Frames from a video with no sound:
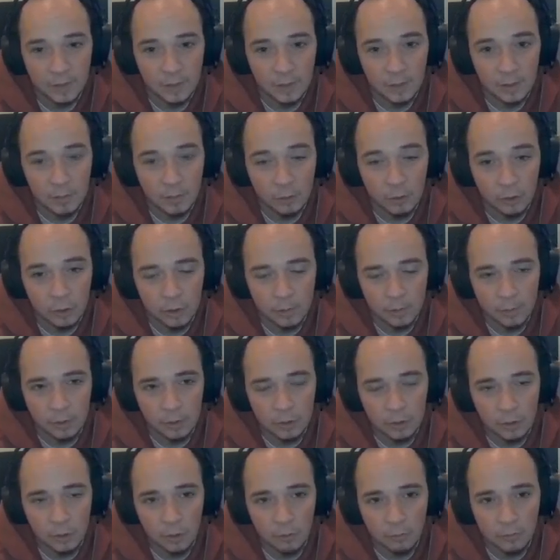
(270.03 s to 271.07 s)
We're going to
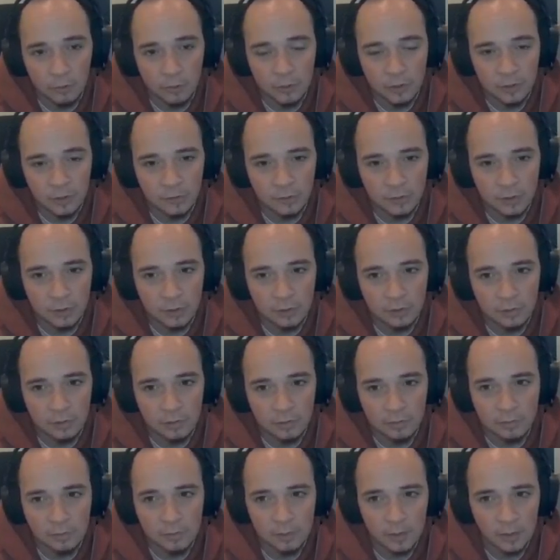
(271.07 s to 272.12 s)
come to this little
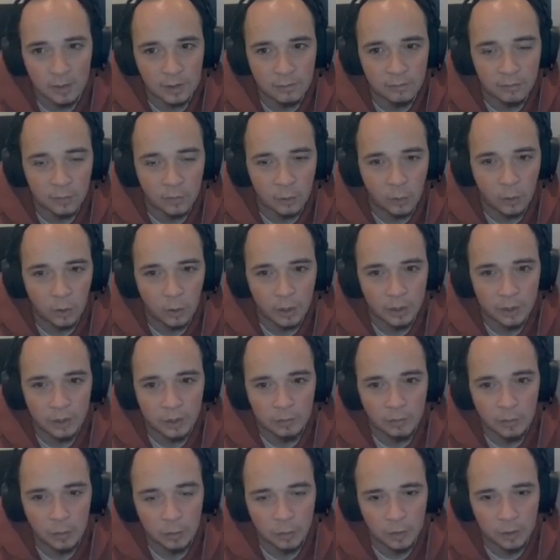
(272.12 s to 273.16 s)
like fork in the
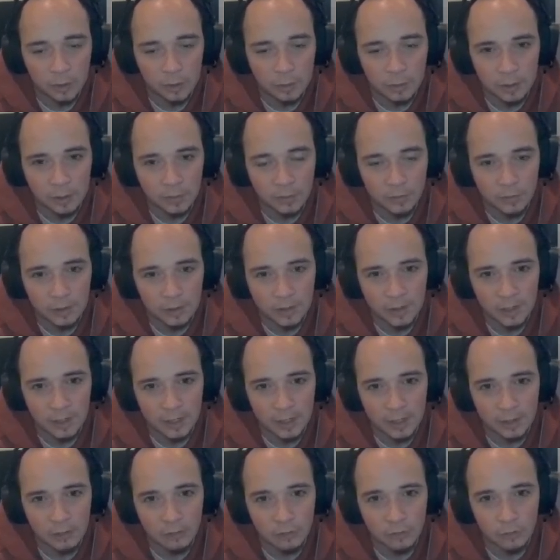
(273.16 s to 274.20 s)
road here. We've got 3
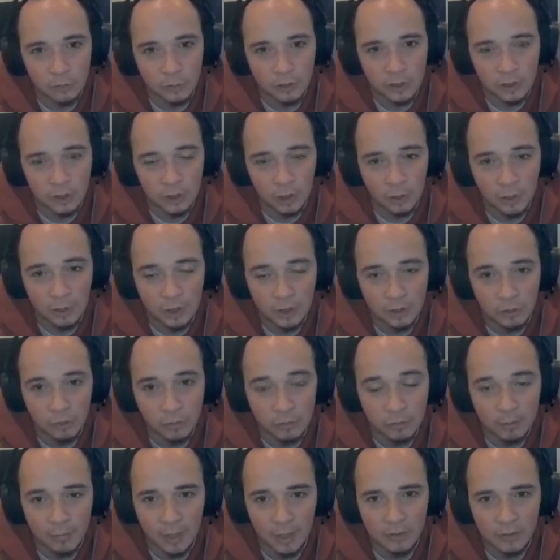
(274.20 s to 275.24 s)
directions we can go. It
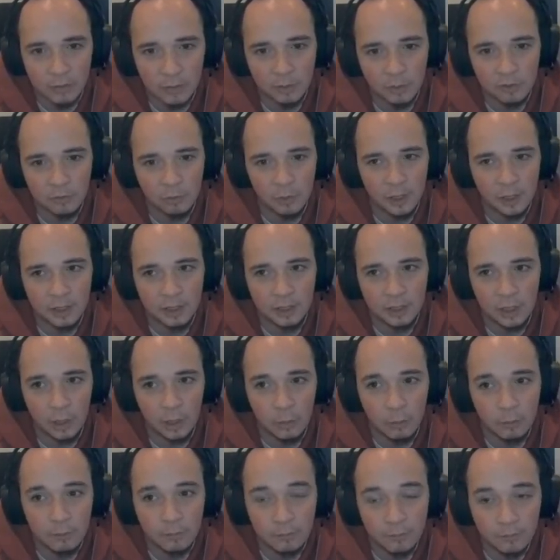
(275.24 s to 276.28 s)
doesn't matter which way you
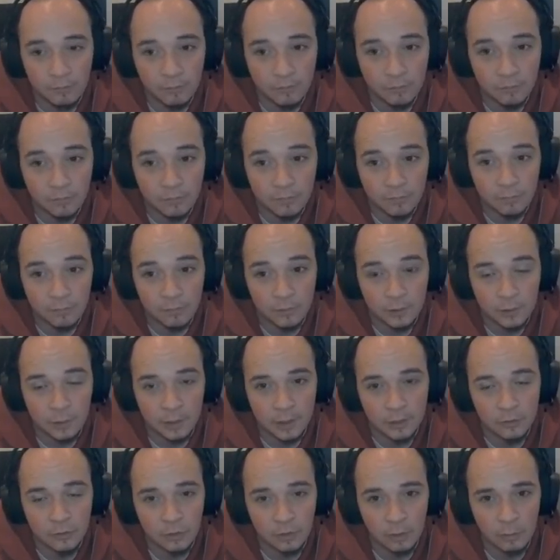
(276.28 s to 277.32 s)
go.
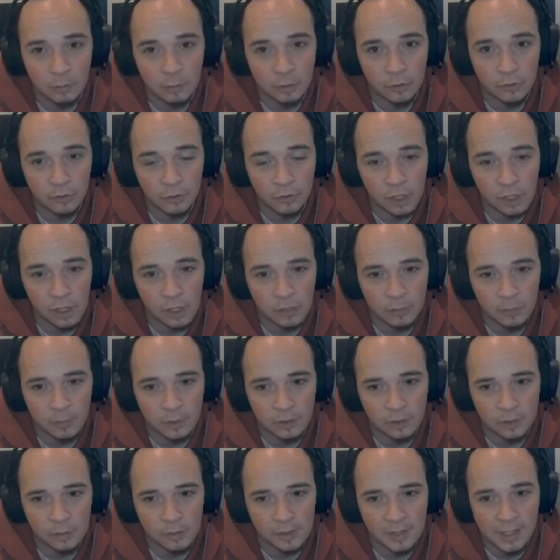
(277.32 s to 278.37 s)
Alright, so I'm going to start by
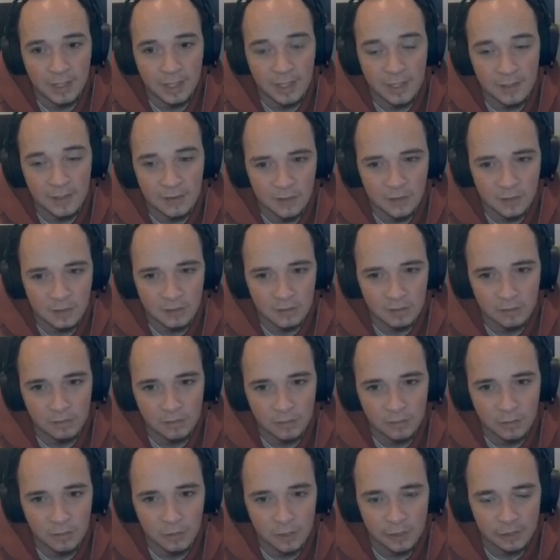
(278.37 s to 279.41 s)
doing the easiest of the
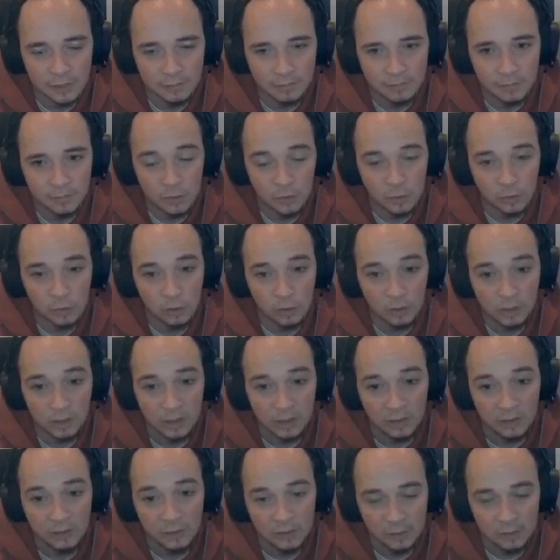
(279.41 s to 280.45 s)
3. They're all
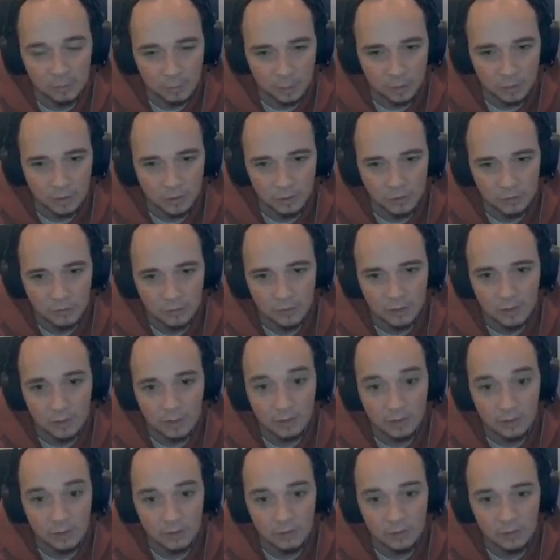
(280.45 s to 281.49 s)
easy, but this is the
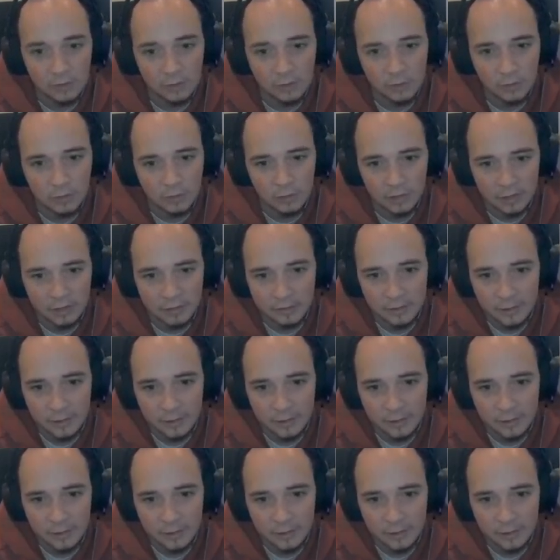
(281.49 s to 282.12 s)
easiest of the 3.